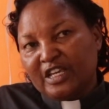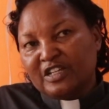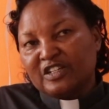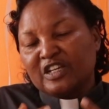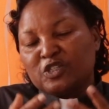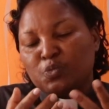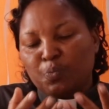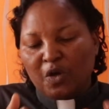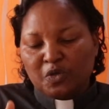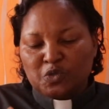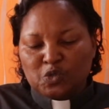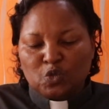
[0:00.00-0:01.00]
in
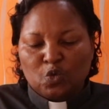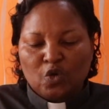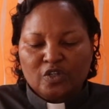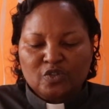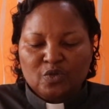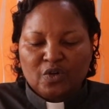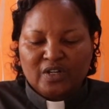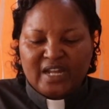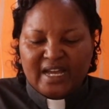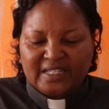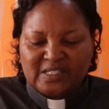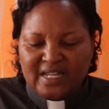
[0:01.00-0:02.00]
response to what God
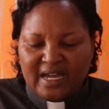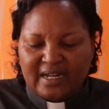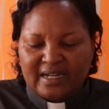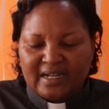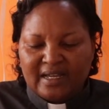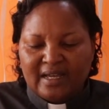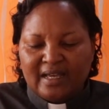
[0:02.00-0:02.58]
has done.